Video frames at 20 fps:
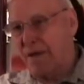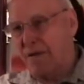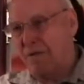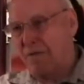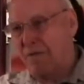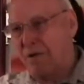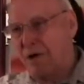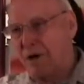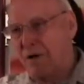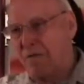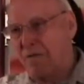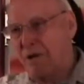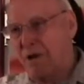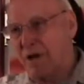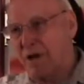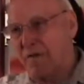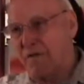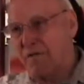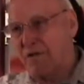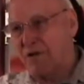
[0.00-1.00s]
work when
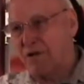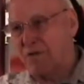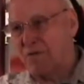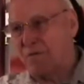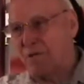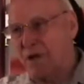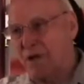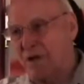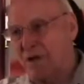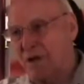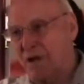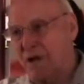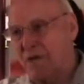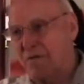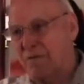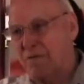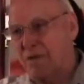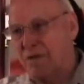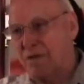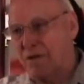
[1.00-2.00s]
I first went there
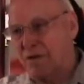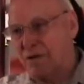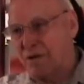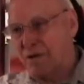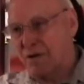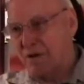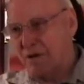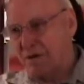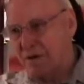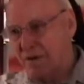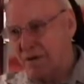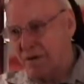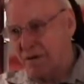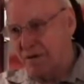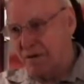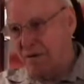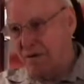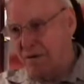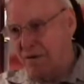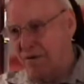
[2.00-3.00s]
was
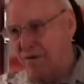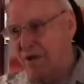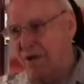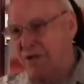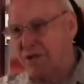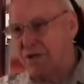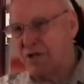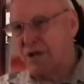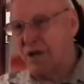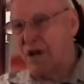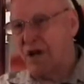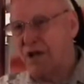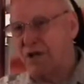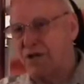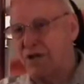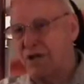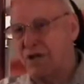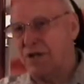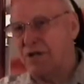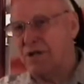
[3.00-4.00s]
new
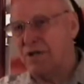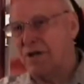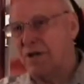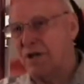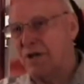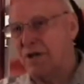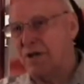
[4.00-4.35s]
installations.